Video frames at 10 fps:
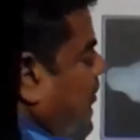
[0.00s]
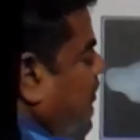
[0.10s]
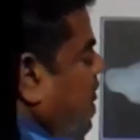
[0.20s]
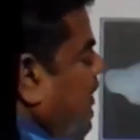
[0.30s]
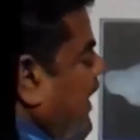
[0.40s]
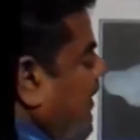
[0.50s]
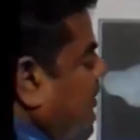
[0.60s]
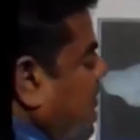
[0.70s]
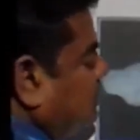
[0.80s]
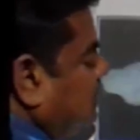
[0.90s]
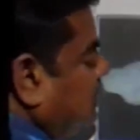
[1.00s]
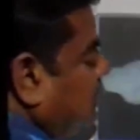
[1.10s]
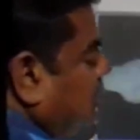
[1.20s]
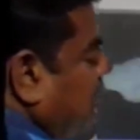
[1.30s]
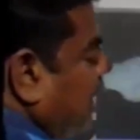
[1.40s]
Means like this
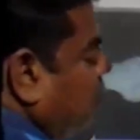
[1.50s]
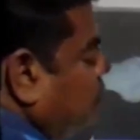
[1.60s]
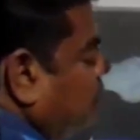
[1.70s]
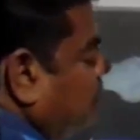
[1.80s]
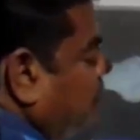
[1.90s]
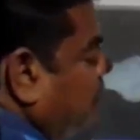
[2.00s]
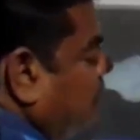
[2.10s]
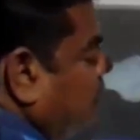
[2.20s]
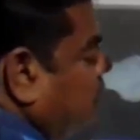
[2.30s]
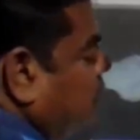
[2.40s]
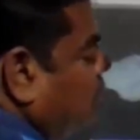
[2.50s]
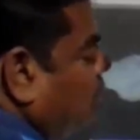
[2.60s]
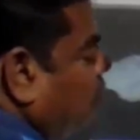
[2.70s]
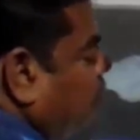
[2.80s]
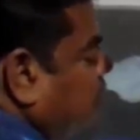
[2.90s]
gynoecium, it consists
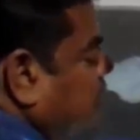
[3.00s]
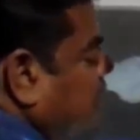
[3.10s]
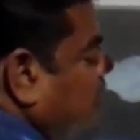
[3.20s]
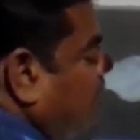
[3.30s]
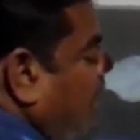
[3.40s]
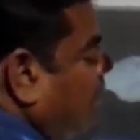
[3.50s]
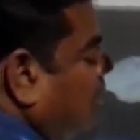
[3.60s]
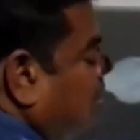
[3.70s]
of stigma,